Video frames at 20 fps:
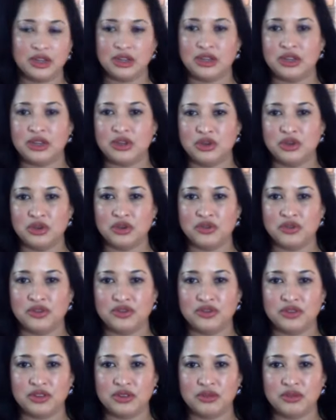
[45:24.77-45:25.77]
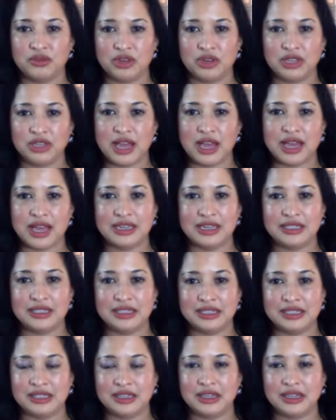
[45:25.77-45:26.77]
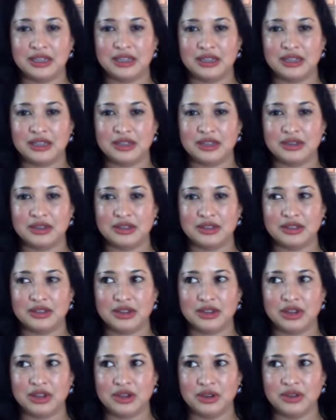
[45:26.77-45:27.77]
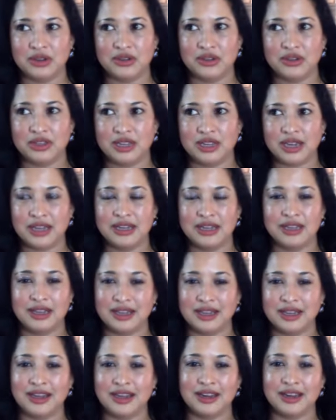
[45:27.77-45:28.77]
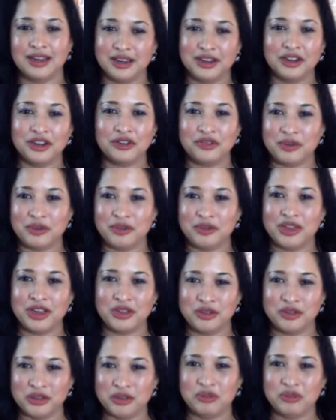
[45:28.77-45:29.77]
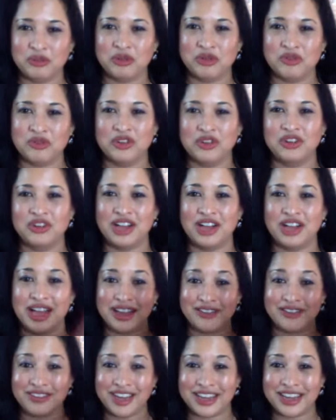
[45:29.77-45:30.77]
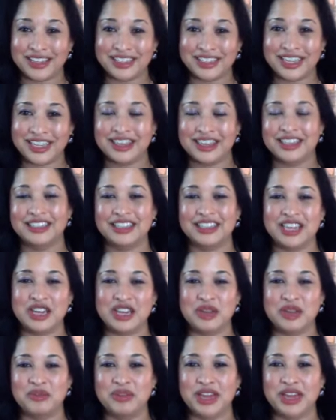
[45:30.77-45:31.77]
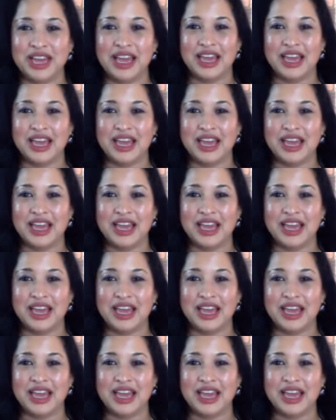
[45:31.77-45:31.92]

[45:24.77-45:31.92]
You've realized, oh, yeah, I got to unhook from the other approval. I've got to take the leap.